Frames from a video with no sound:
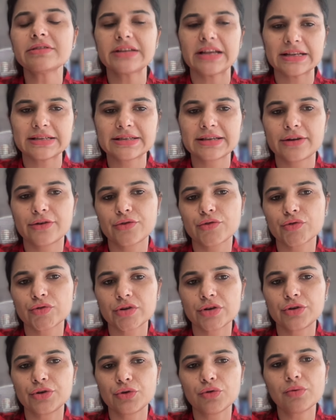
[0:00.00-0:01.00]
Yes,
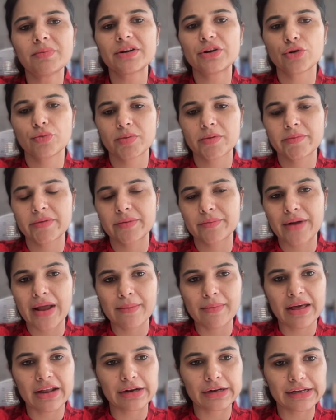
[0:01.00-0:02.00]
serotonin too, but dopamine
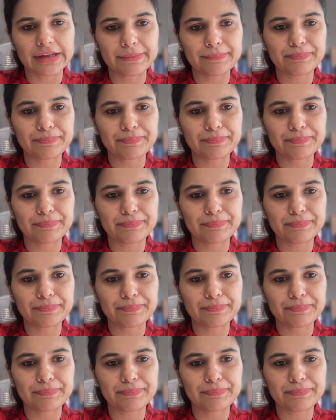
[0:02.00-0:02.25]
primarily.